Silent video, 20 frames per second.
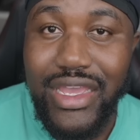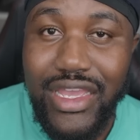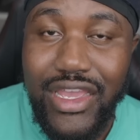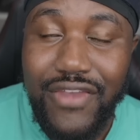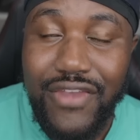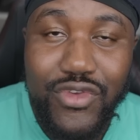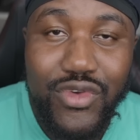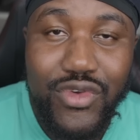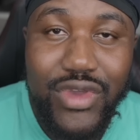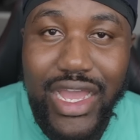
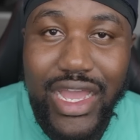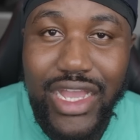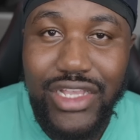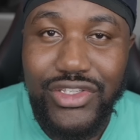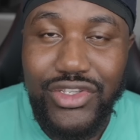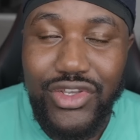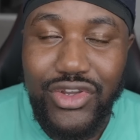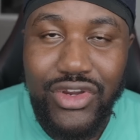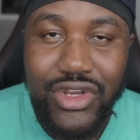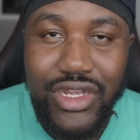If you
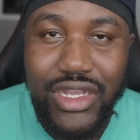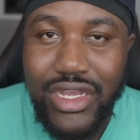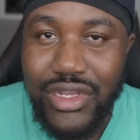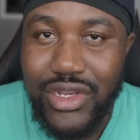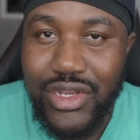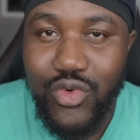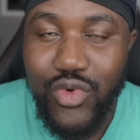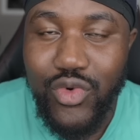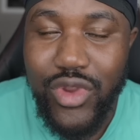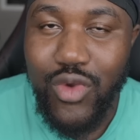guys are
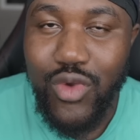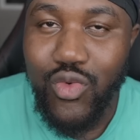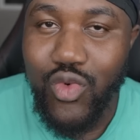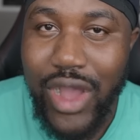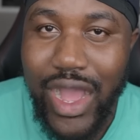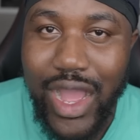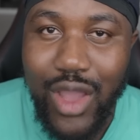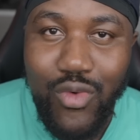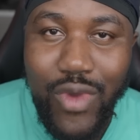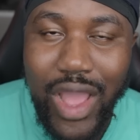unaware
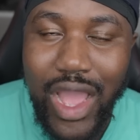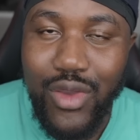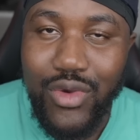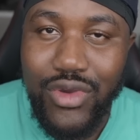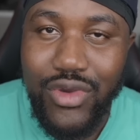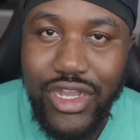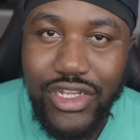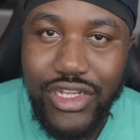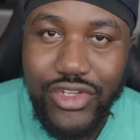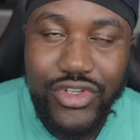why Wack
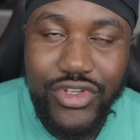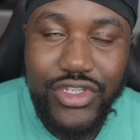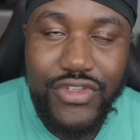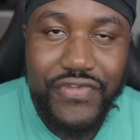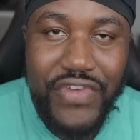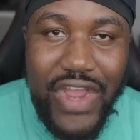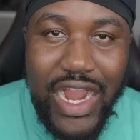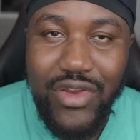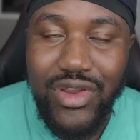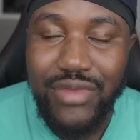100 is
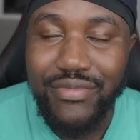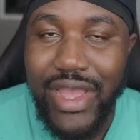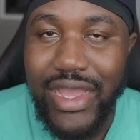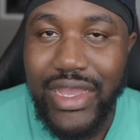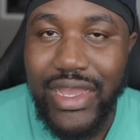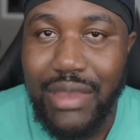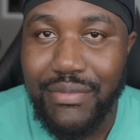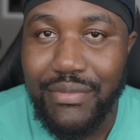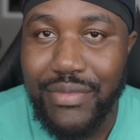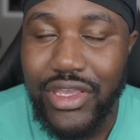firing
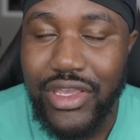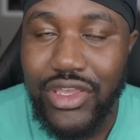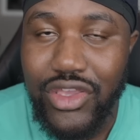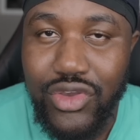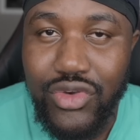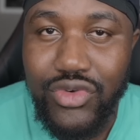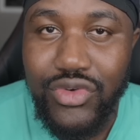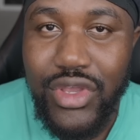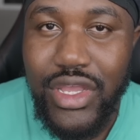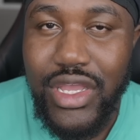back at Big
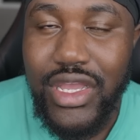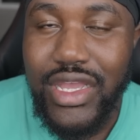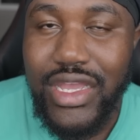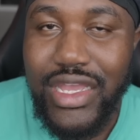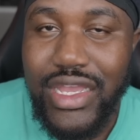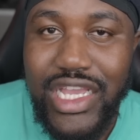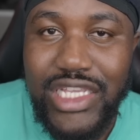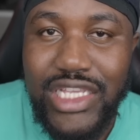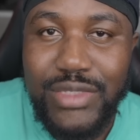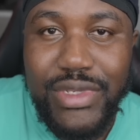U,
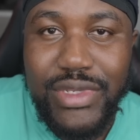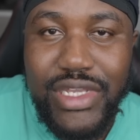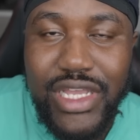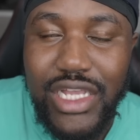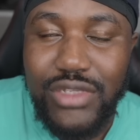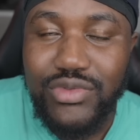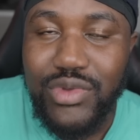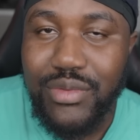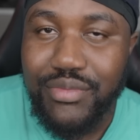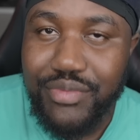it's
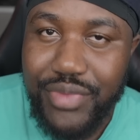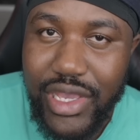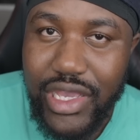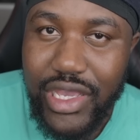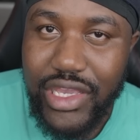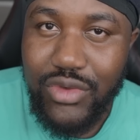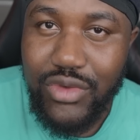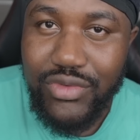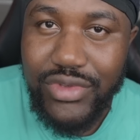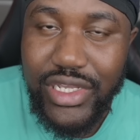because when
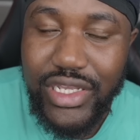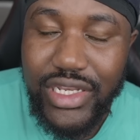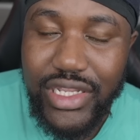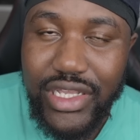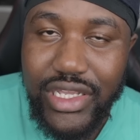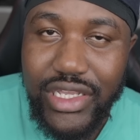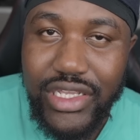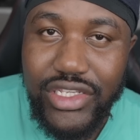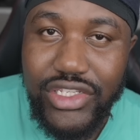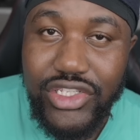Big U did
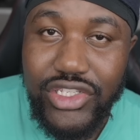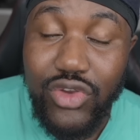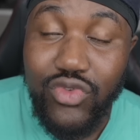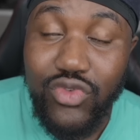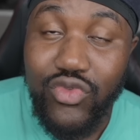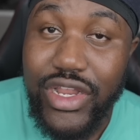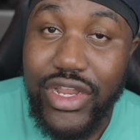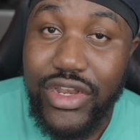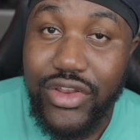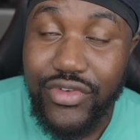his
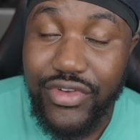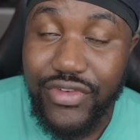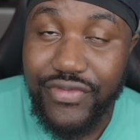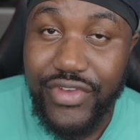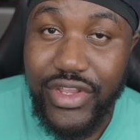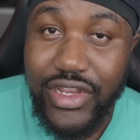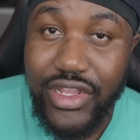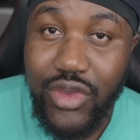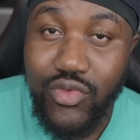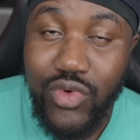surrendering
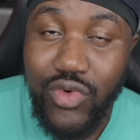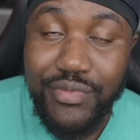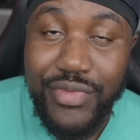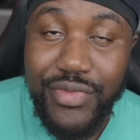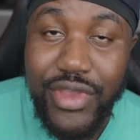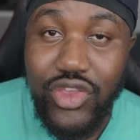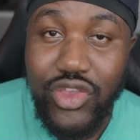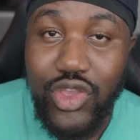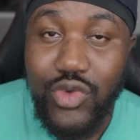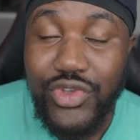video, when
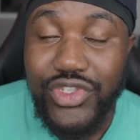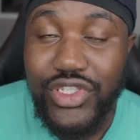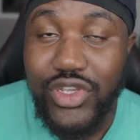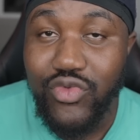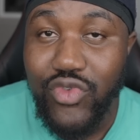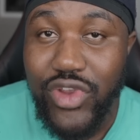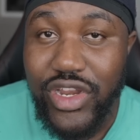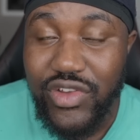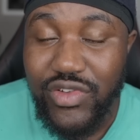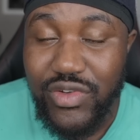Big U was
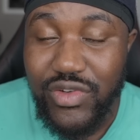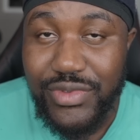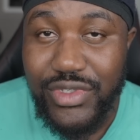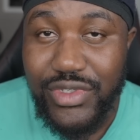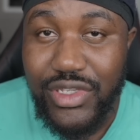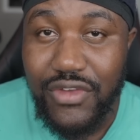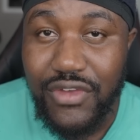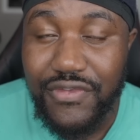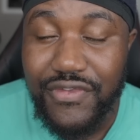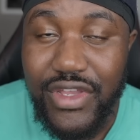surrendering
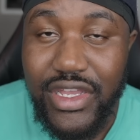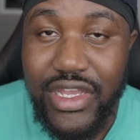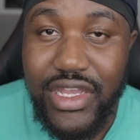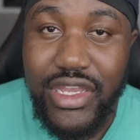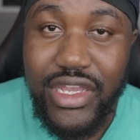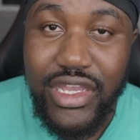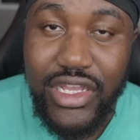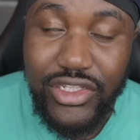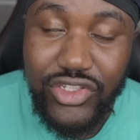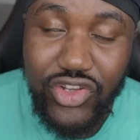himself
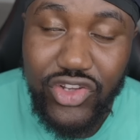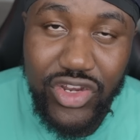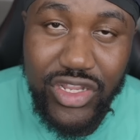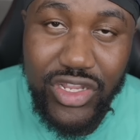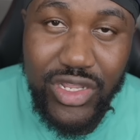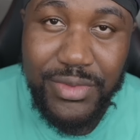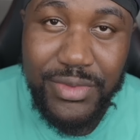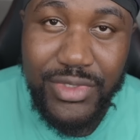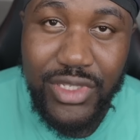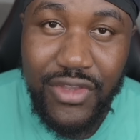and turning
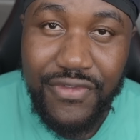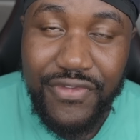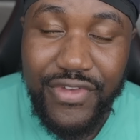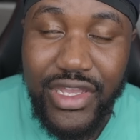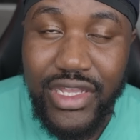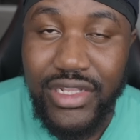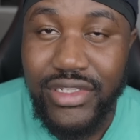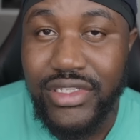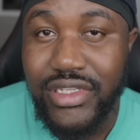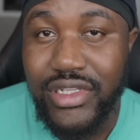himself
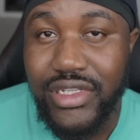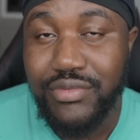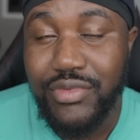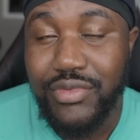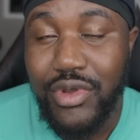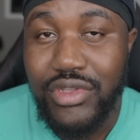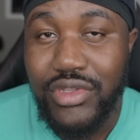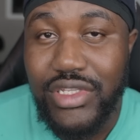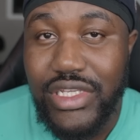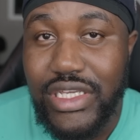into the
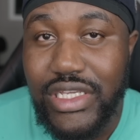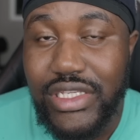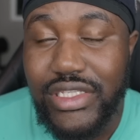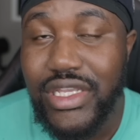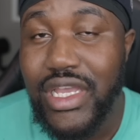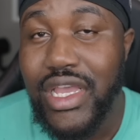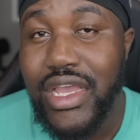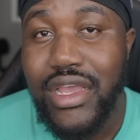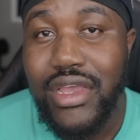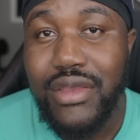
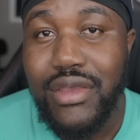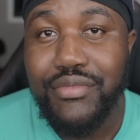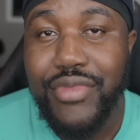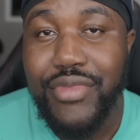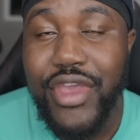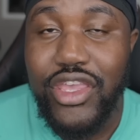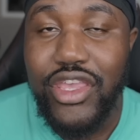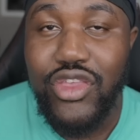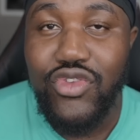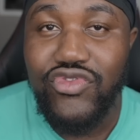police,
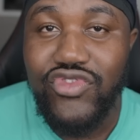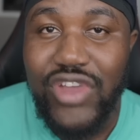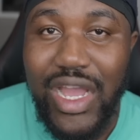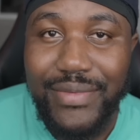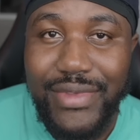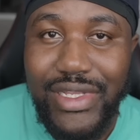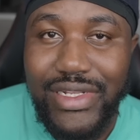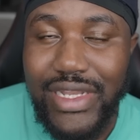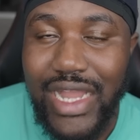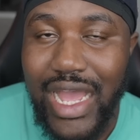Big U
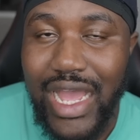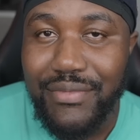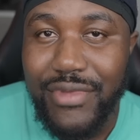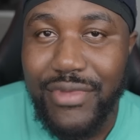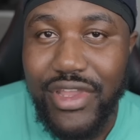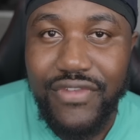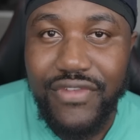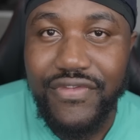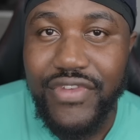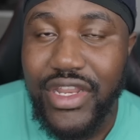dropped a
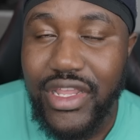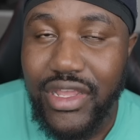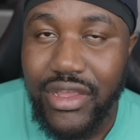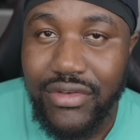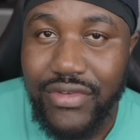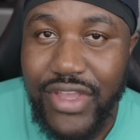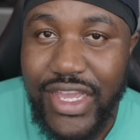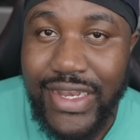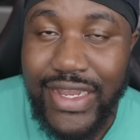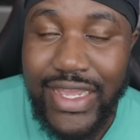9-minute
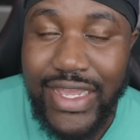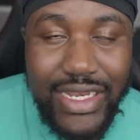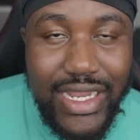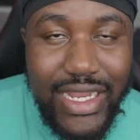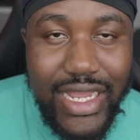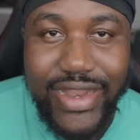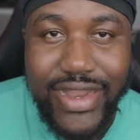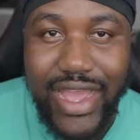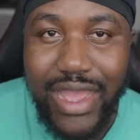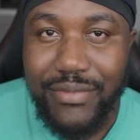video. And in
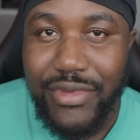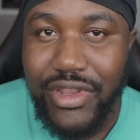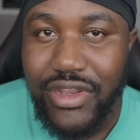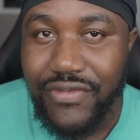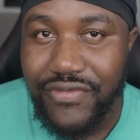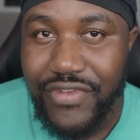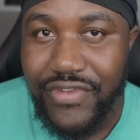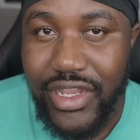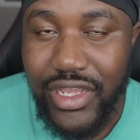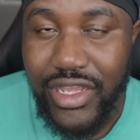that
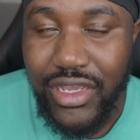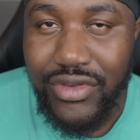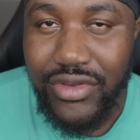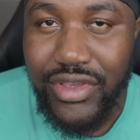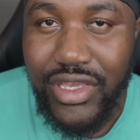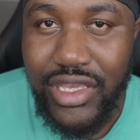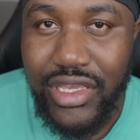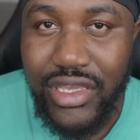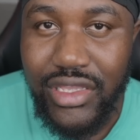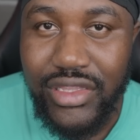9-minute video,
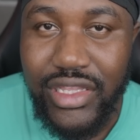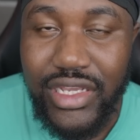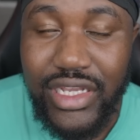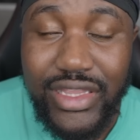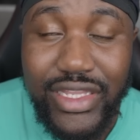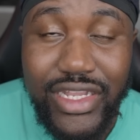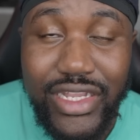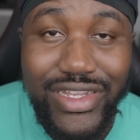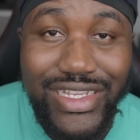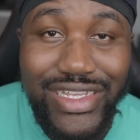he
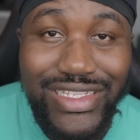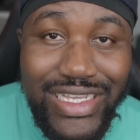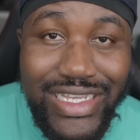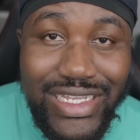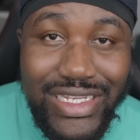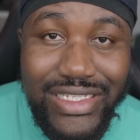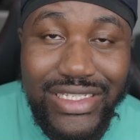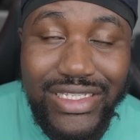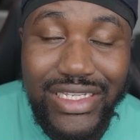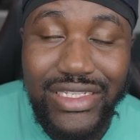declared his
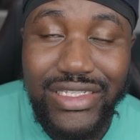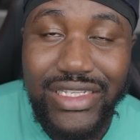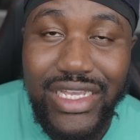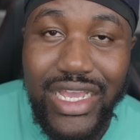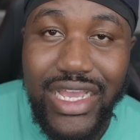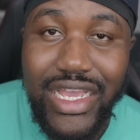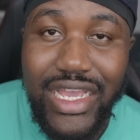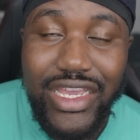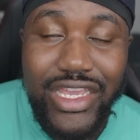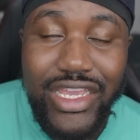innocence.
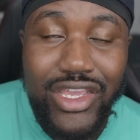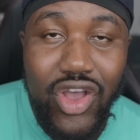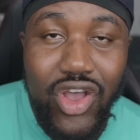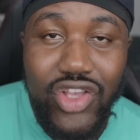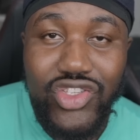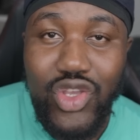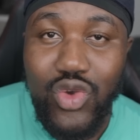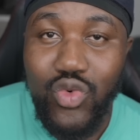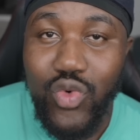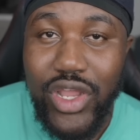He
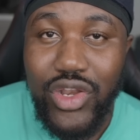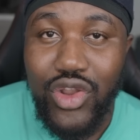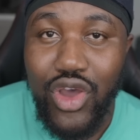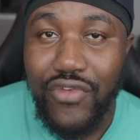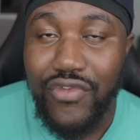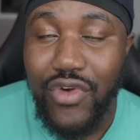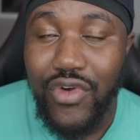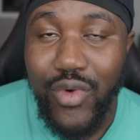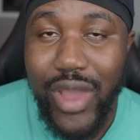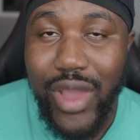also went
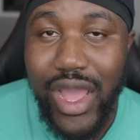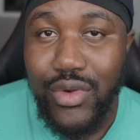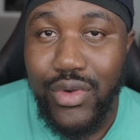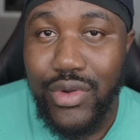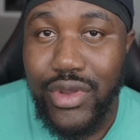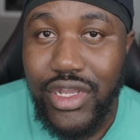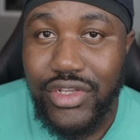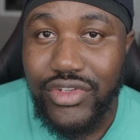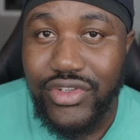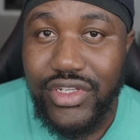off on Wack
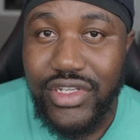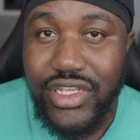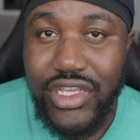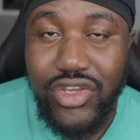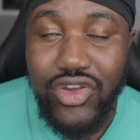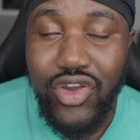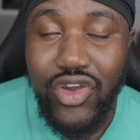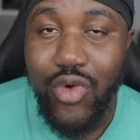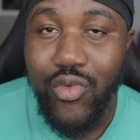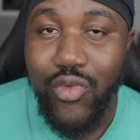100.
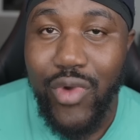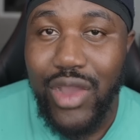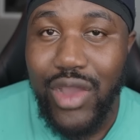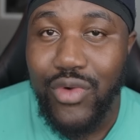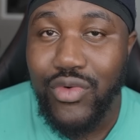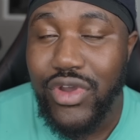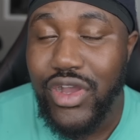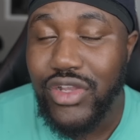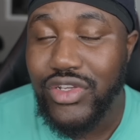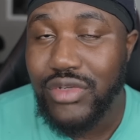He called
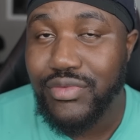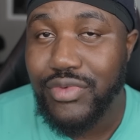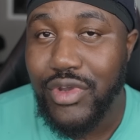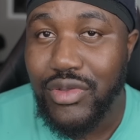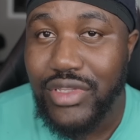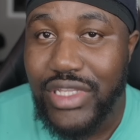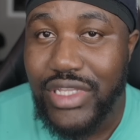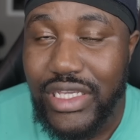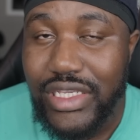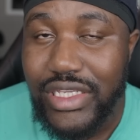Wack 100
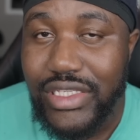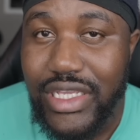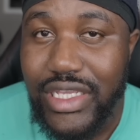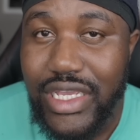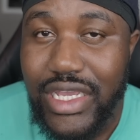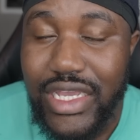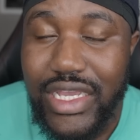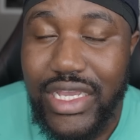police.